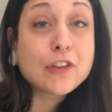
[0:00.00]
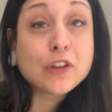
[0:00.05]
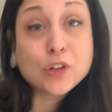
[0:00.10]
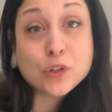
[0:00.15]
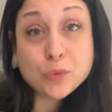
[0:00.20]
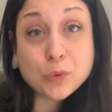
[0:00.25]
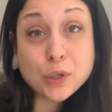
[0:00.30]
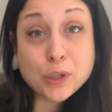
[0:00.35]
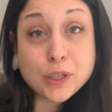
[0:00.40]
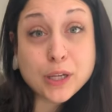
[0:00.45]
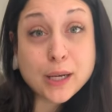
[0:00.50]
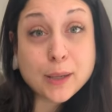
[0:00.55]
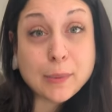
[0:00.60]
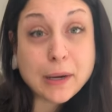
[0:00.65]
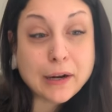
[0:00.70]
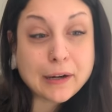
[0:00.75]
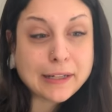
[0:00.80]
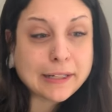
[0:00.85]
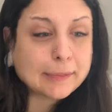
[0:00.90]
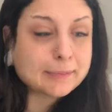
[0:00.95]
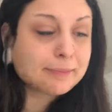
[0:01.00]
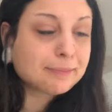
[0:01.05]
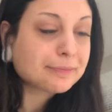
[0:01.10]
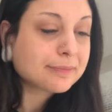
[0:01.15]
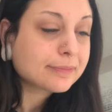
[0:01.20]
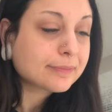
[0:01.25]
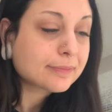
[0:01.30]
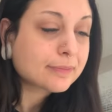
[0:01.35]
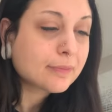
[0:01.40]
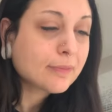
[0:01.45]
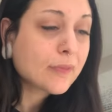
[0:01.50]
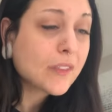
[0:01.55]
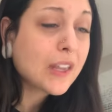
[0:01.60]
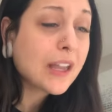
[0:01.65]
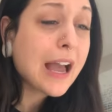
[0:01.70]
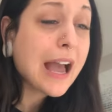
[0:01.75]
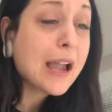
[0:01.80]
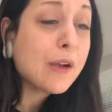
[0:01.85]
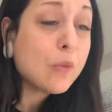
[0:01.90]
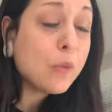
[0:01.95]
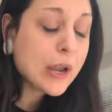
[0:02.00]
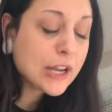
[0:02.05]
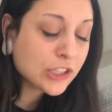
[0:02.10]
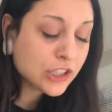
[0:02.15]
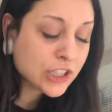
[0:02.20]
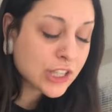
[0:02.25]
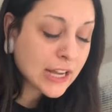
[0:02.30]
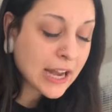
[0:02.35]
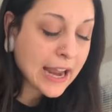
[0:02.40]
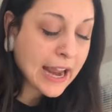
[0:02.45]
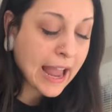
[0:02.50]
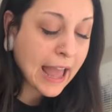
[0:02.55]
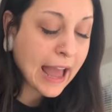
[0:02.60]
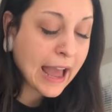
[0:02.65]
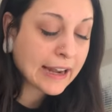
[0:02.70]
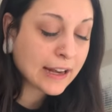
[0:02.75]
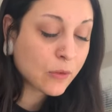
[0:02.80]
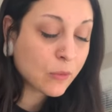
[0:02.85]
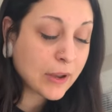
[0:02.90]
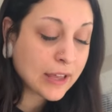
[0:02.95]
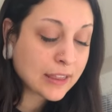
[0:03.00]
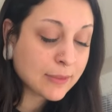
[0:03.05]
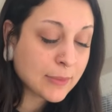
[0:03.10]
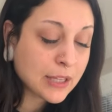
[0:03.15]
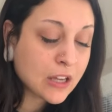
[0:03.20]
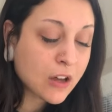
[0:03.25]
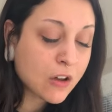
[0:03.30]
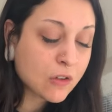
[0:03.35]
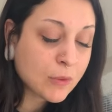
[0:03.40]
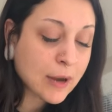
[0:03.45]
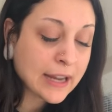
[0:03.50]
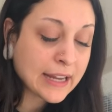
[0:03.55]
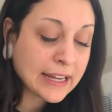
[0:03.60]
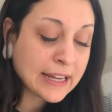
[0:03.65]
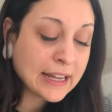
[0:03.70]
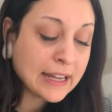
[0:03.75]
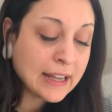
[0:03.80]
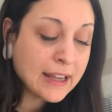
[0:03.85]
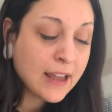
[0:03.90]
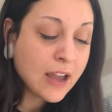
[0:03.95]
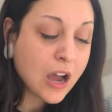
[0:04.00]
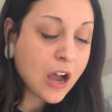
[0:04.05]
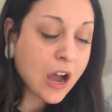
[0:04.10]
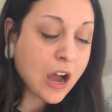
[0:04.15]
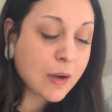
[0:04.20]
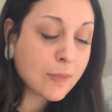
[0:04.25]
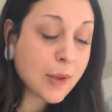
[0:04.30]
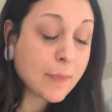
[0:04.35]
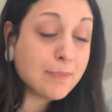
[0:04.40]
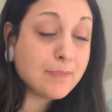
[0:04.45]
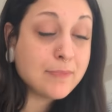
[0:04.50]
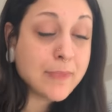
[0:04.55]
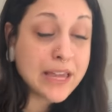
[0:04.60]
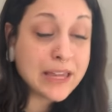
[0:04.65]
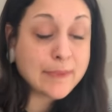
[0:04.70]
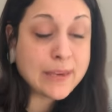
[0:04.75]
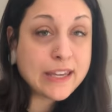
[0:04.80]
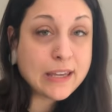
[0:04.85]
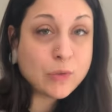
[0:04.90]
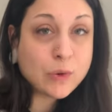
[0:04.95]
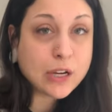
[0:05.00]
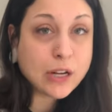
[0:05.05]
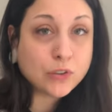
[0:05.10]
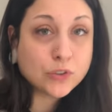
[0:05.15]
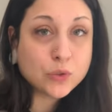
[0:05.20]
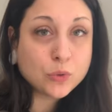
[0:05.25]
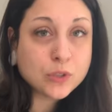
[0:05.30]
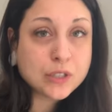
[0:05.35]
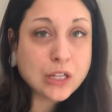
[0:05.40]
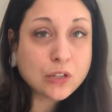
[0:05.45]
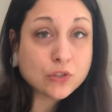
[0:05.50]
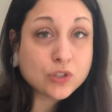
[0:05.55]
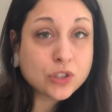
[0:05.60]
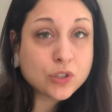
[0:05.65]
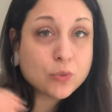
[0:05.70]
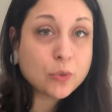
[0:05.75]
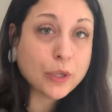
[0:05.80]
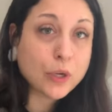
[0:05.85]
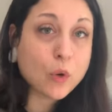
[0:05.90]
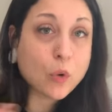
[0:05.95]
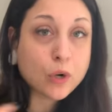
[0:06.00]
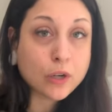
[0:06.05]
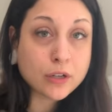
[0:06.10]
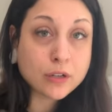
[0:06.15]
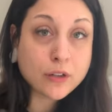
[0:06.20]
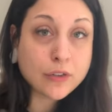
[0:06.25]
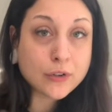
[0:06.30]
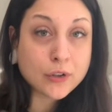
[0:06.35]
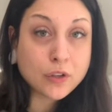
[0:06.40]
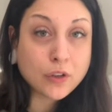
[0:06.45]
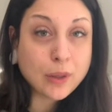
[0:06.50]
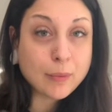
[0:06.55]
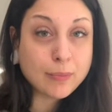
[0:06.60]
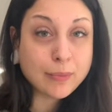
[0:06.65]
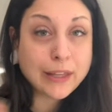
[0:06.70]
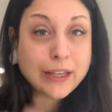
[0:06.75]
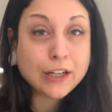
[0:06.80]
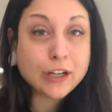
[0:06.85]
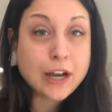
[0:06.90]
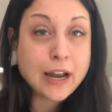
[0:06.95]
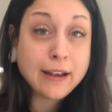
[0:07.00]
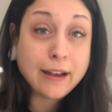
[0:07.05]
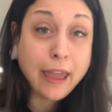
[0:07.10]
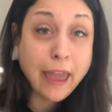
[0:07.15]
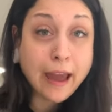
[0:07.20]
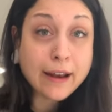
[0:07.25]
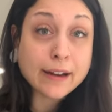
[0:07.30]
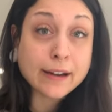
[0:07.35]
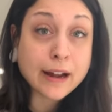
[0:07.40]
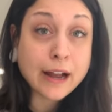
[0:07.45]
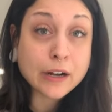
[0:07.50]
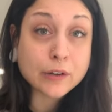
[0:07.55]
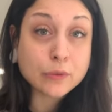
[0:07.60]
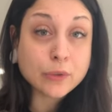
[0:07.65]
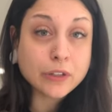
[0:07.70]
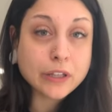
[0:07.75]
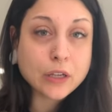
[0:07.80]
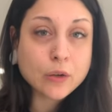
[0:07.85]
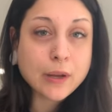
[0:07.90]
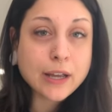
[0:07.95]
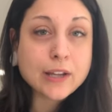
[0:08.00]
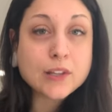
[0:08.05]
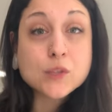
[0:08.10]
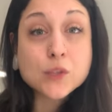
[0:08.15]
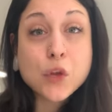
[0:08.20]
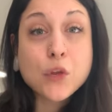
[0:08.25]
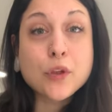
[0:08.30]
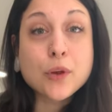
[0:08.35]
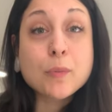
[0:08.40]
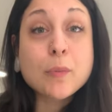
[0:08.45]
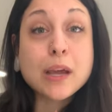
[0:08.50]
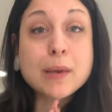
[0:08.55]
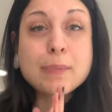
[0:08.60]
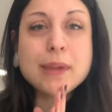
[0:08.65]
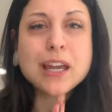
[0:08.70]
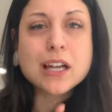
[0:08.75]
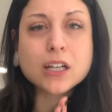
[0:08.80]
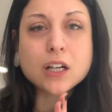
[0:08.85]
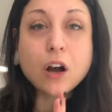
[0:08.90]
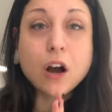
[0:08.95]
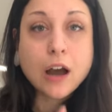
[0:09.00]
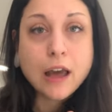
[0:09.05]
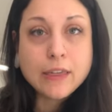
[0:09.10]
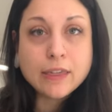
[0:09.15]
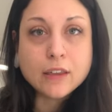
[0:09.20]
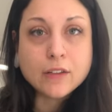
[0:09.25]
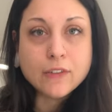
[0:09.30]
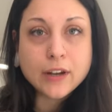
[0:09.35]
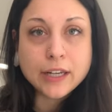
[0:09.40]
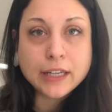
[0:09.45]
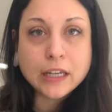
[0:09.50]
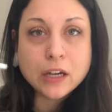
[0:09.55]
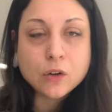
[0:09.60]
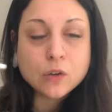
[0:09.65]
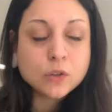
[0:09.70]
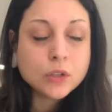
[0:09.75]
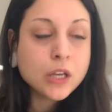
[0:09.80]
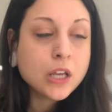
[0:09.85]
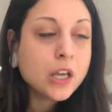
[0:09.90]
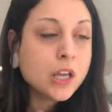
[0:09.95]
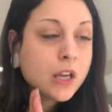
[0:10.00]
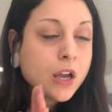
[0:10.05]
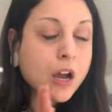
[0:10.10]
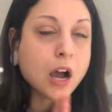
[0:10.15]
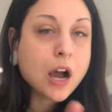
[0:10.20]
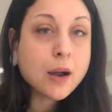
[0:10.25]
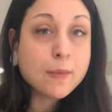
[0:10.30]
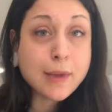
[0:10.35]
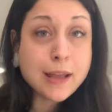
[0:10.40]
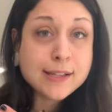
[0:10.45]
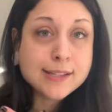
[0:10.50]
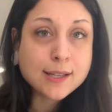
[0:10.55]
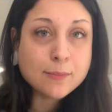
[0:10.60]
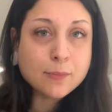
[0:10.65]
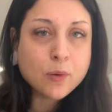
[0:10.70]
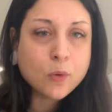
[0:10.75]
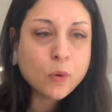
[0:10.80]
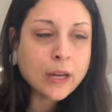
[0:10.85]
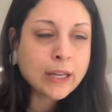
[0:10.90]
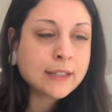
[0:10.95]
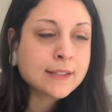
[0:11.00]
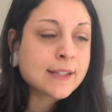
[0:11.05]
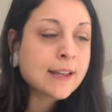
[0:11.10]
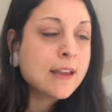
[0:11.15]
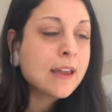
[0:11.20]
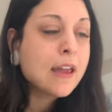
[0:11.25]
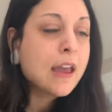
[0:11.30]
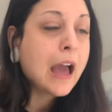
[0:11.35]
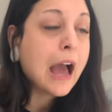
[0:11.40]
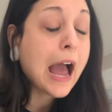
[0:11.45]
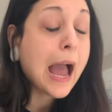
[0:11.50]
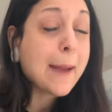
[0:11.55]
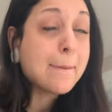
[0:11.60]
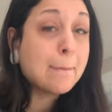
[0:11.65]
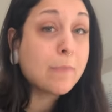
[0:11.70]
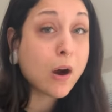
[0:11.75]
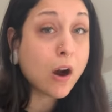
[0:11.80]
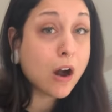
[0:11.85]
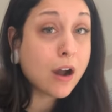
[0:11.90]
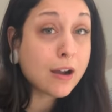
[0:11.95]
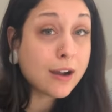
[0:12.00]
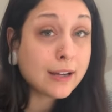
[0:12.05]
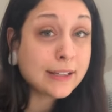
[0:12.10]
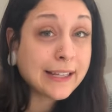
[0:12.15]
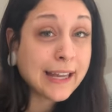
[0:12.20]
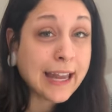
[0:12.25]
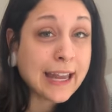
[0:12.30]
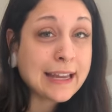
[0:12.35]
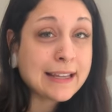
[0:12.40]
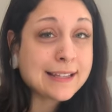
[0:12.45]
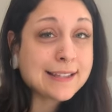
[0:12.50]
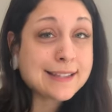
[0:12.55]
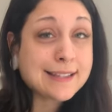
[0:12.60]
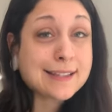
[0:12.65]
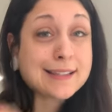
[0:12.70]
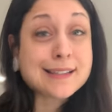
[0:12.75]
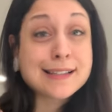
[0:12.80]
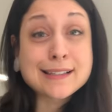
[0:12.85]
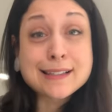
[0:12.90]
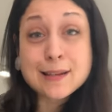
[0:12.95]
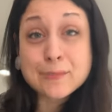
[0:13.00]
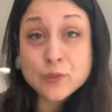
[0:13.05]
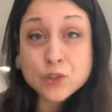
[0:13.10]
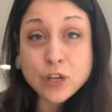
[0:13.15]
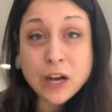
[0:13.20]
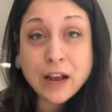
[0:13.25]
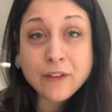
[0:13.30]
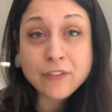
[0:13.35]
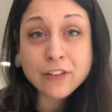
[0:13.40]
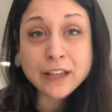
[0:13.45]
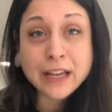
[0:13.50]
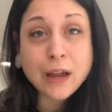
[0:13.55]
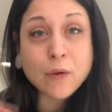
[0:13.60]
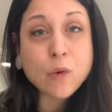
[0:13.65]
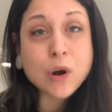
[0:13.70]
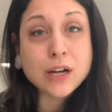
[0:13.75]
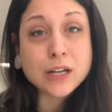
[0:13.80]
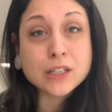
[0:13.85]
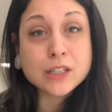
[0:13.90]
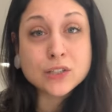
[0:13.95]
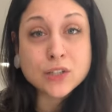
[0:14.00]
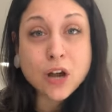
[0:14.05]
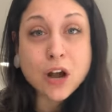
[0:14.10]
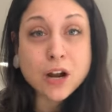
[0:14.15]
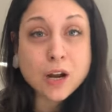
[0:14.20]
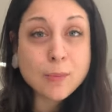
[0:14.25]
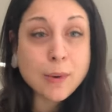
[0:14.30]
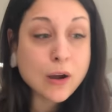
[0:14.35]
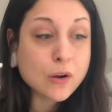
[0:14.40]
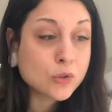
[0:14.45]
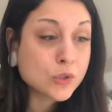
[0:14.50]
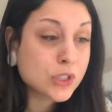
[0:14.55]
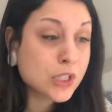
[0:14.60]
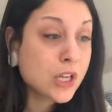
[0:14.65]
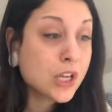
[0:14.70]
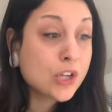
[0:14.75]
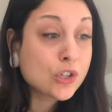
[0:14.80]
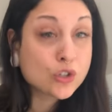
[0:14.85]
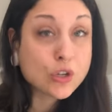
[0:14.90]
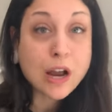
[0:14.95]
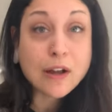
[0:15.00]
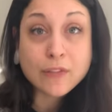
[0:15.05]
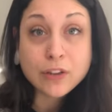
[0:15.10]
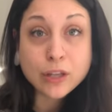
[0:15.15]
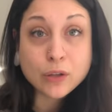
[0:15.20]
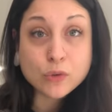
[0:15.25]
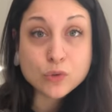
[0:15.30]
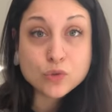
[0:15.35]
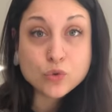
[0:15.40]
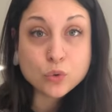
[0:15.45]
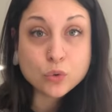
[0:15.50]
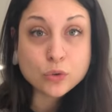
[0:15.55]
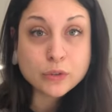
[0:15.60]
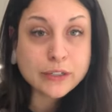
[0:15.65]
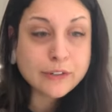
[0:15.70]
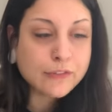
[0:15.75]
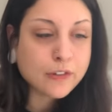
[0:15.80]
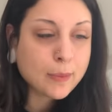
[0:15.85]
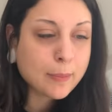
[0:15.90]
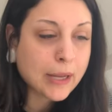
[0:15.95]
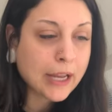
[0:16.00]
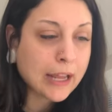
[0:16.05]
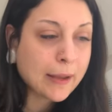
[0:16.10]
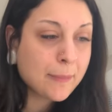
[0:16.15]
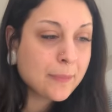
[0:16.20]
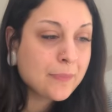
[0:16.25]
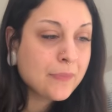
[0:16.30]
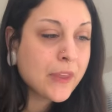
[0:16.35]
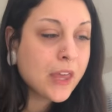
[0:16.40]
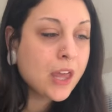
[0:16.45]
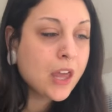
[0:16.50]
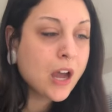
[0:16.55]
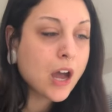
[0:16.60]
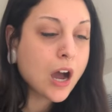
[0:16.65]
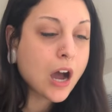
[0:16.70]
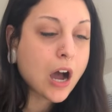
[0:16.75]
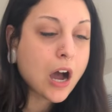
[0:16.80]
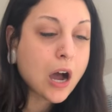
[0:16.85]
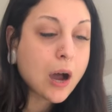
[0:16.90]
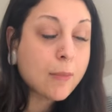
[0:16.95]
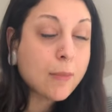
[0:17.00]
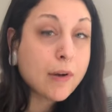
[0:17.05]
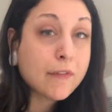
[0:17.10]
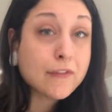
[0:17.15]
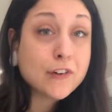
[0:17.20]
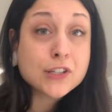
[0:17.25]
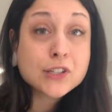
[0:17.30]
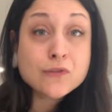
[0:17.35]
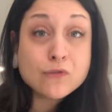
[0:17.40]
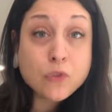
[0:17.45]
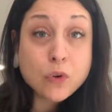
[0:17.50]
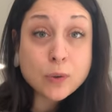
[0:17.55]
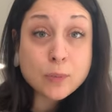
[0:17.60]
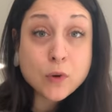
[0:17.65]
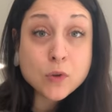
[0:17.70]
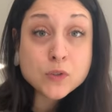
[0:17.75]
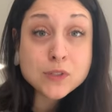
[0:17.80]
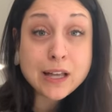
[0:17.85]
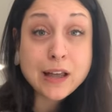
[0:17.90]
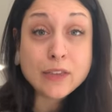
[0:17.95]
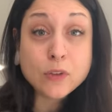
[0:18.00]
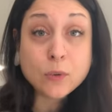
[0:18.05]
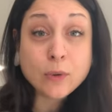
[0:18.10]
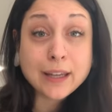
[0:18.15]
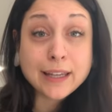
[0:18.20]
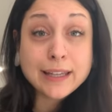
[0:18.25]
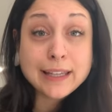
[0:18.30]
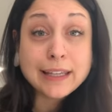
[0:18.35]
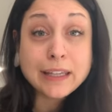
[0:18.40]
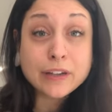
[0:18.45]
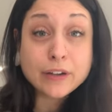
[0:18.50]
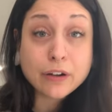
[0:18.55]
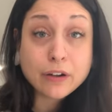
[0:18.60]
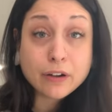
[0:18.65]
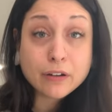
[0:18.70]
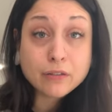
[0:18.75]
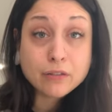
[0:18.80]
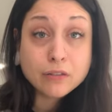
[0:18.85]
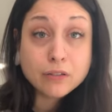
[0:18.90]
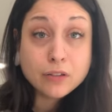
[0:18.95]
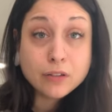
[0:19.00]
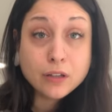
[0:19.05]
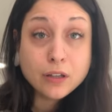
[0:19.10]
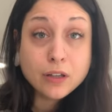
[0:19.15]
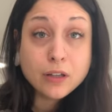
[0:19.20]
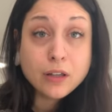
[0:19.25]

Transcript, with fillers: feeling real good about it. I wish that I had it with me already. Um, maybe what I'll do is I'll just record another clip later and add it on really quick. So there might be a cut in the video um, at some point. I bought a case since I'm traveling. I wanted to talk about traveling with jewelry for a minute. Um, first and foremost, on the way here,